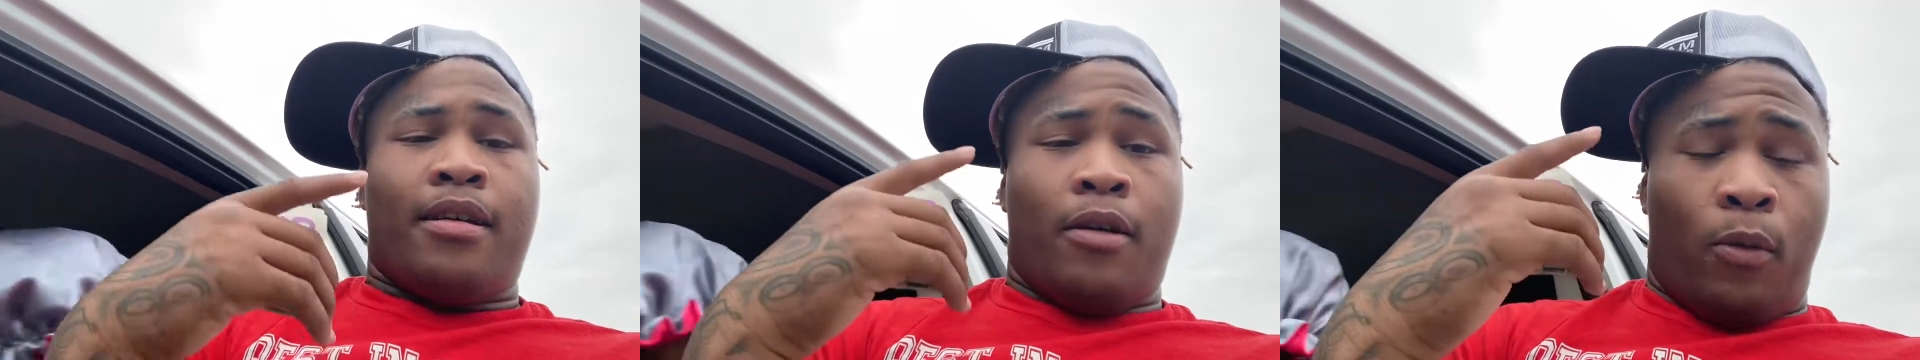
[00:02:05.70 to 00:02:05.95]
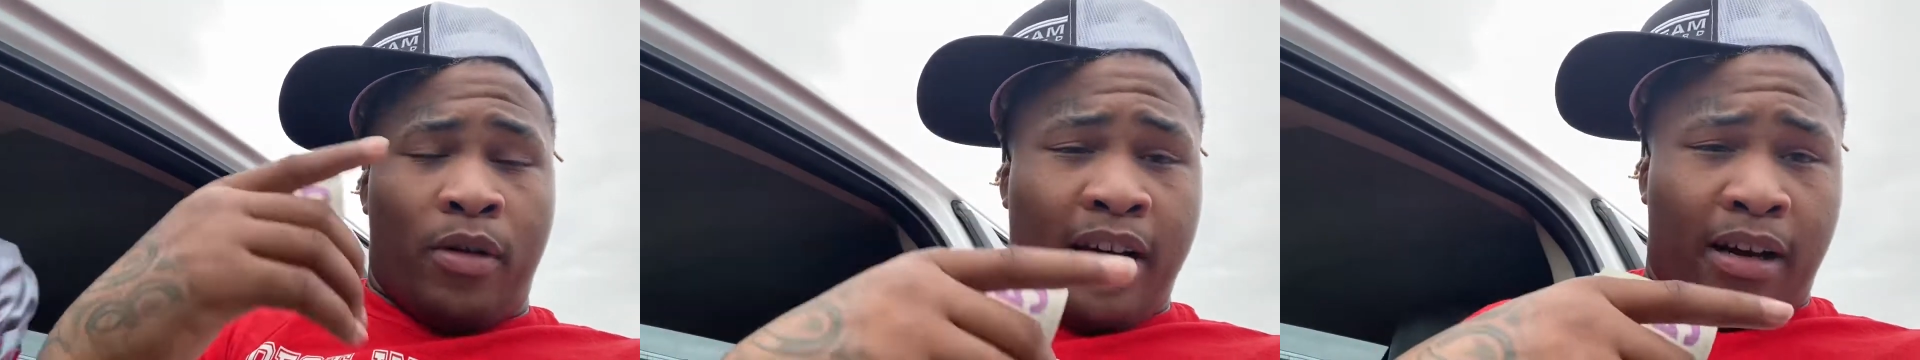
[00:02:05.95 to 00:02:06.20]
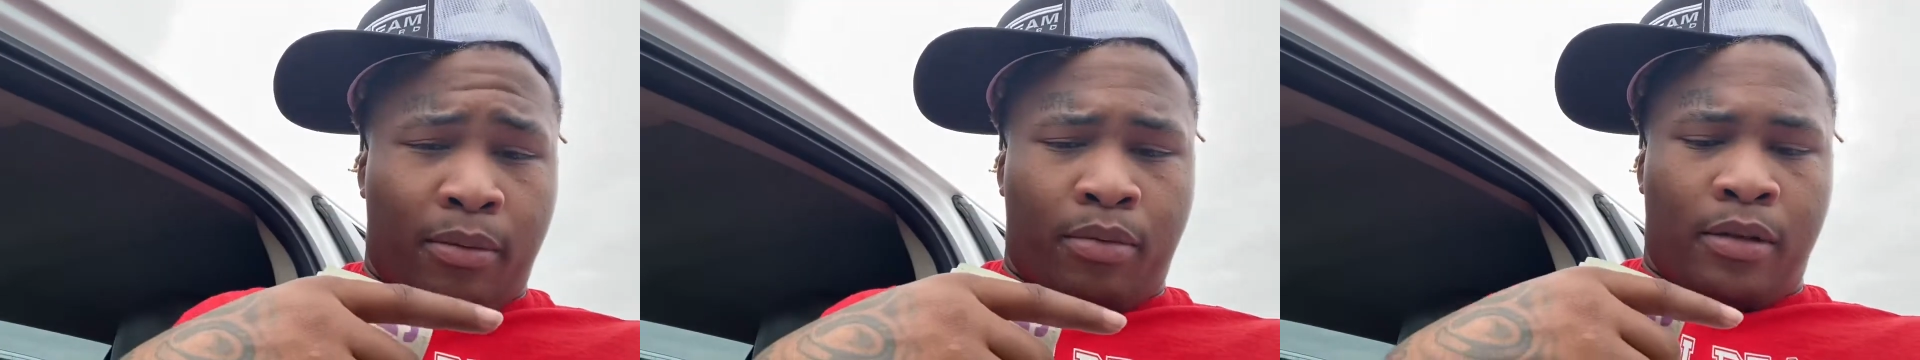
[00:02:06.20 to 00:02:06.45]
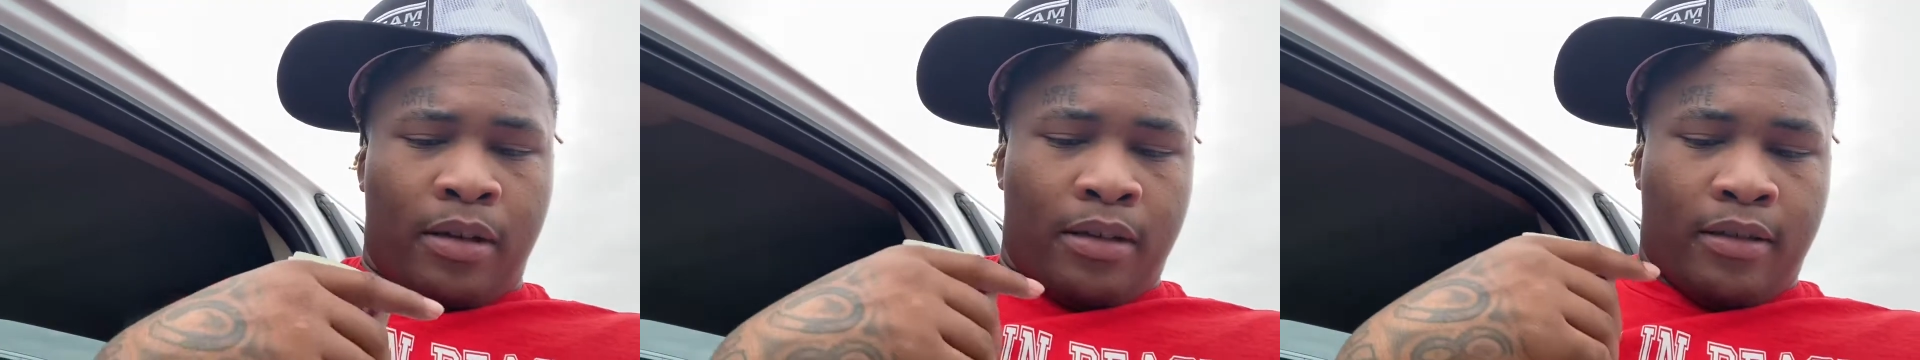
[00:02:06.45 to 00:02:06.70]
We gotta
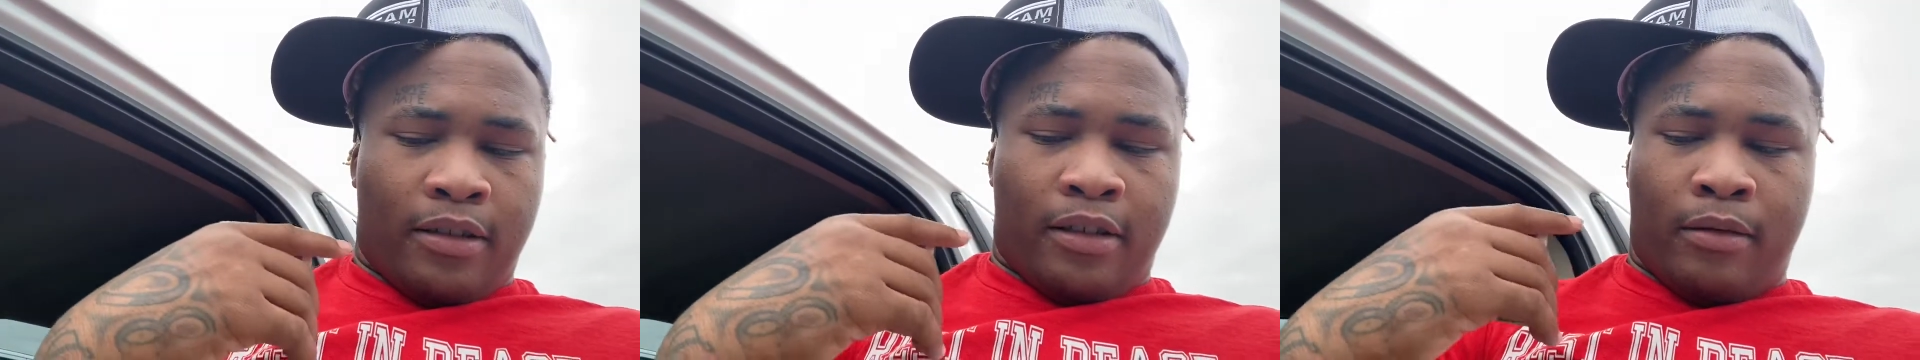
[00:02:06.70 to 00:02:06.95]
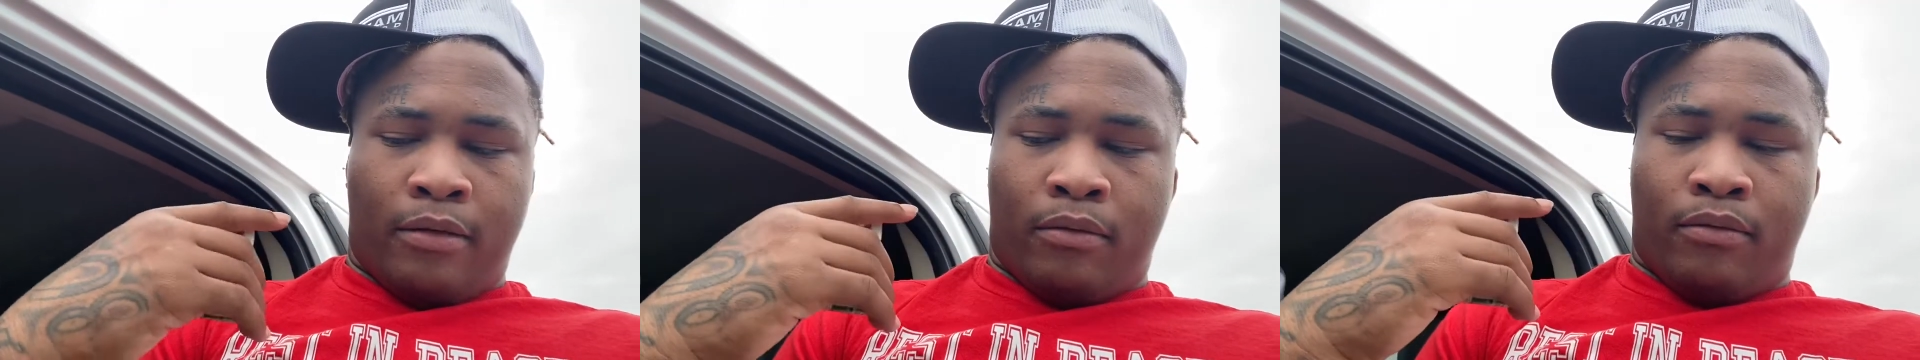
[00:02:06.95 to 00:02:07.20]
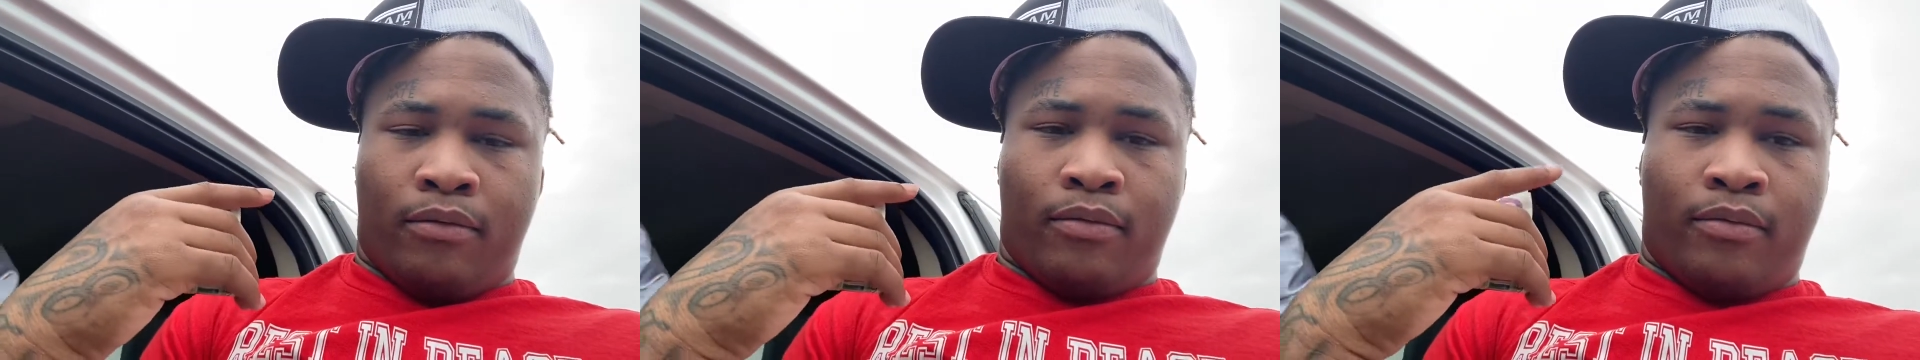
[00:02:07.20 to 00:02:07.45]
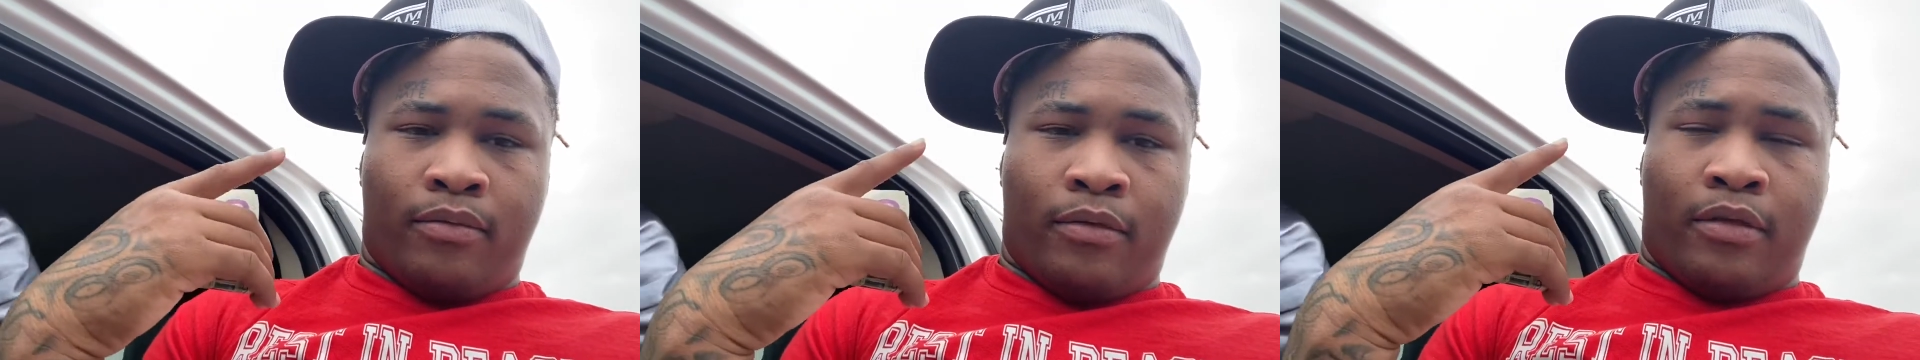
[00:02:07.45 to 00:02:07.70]
put
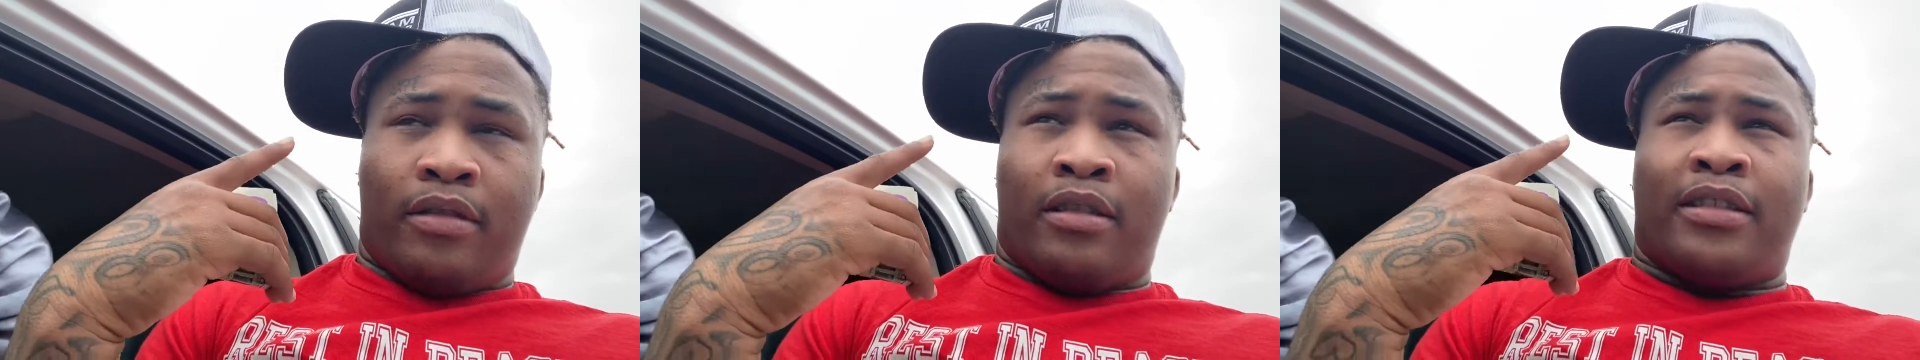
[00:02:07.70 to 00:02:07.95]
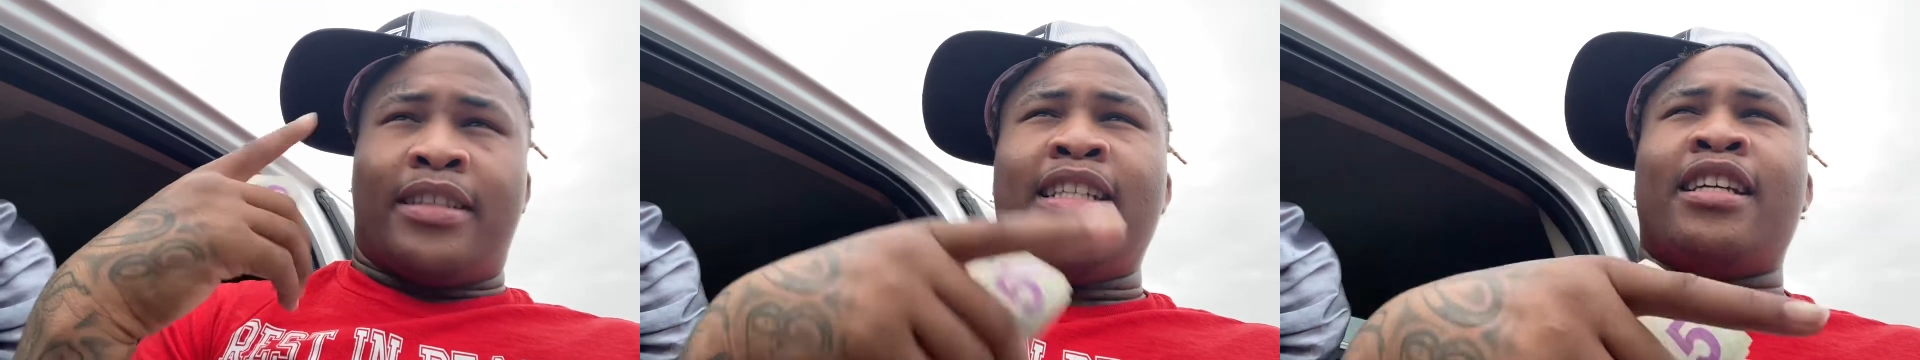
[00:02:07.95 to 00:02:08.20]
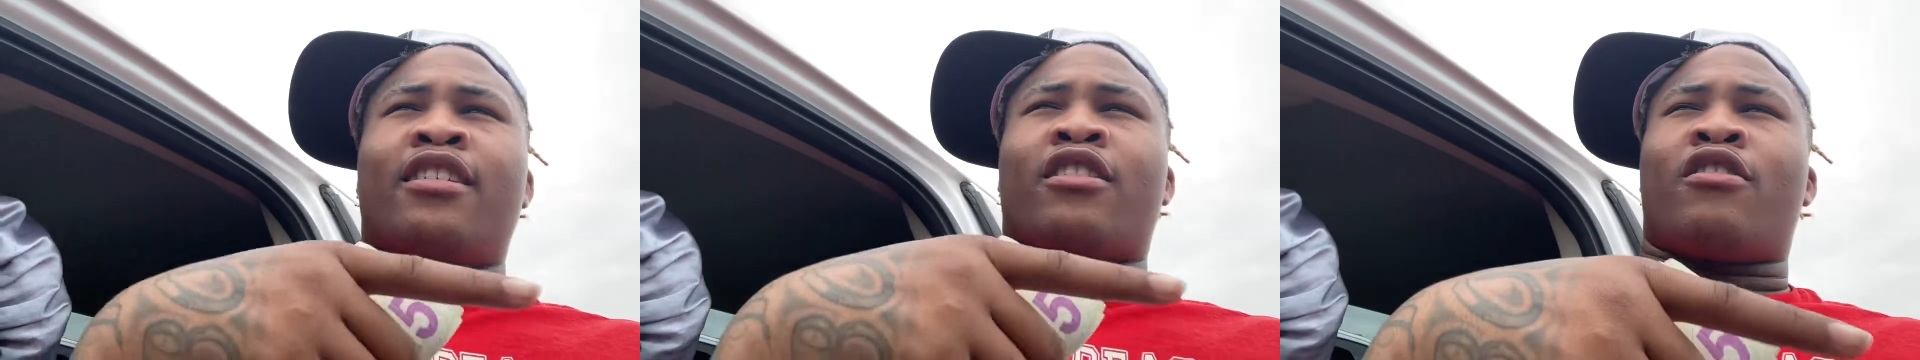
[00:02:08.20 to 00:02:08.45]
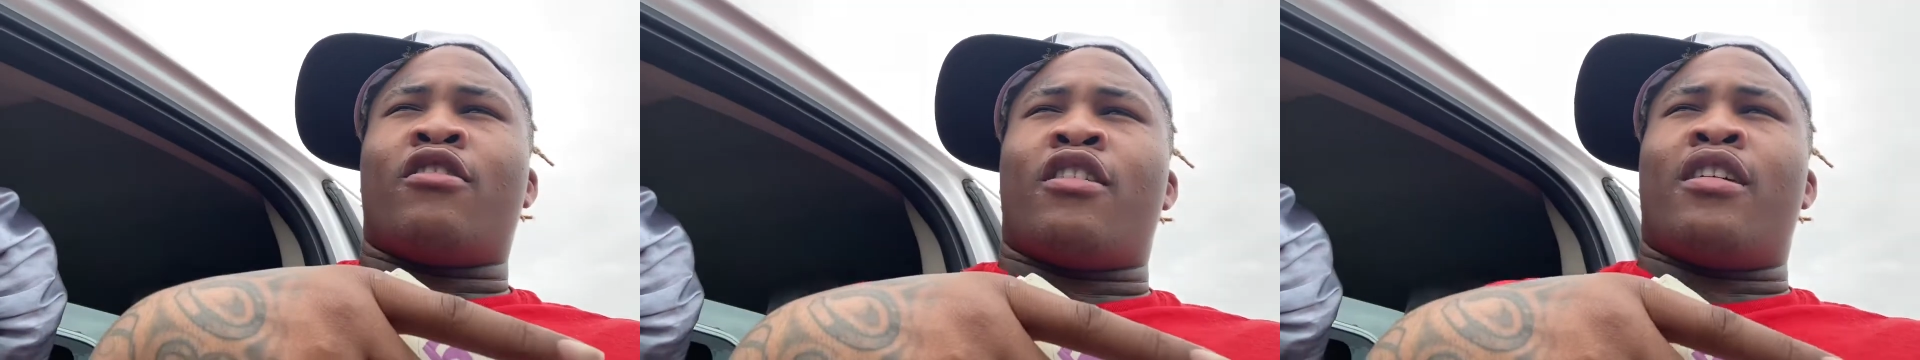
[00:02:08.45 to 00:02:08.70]
a seat in the
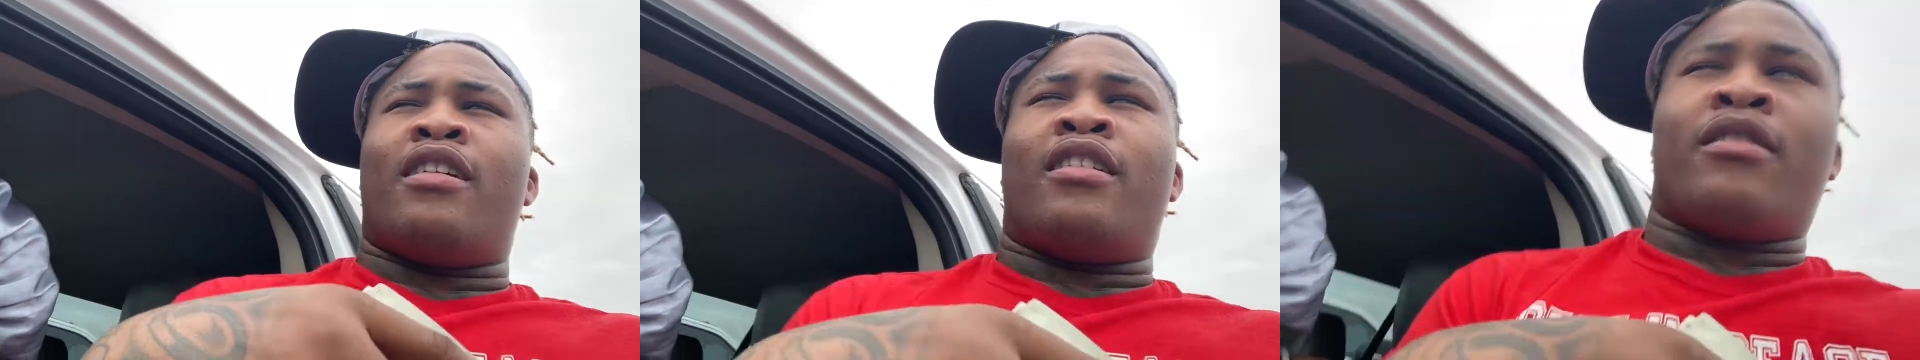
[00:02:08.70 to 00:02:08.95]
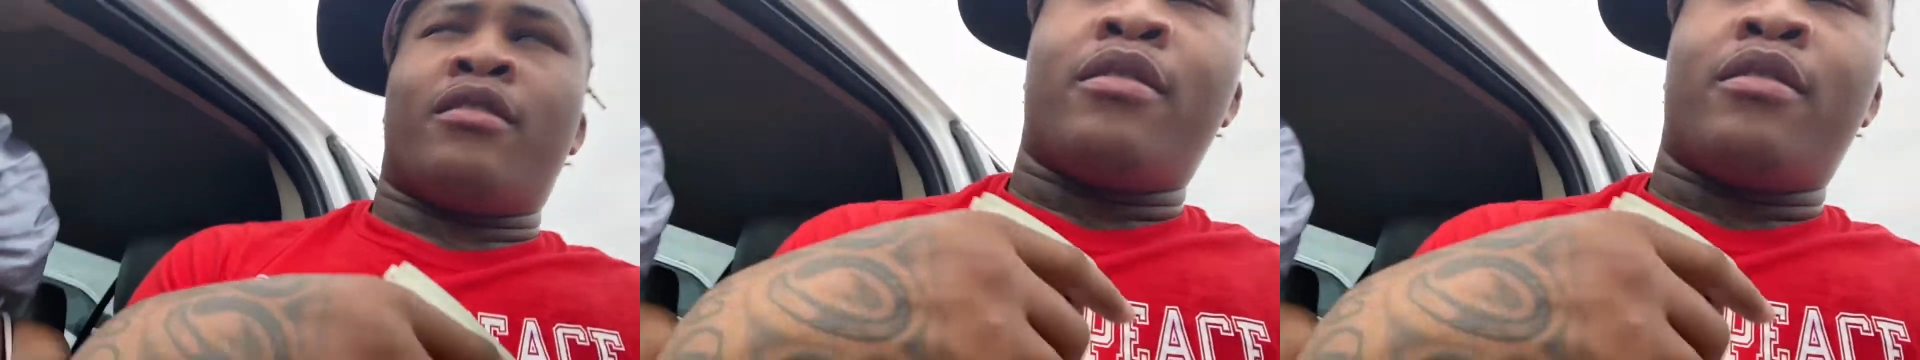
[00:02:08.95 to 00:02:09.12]
car and a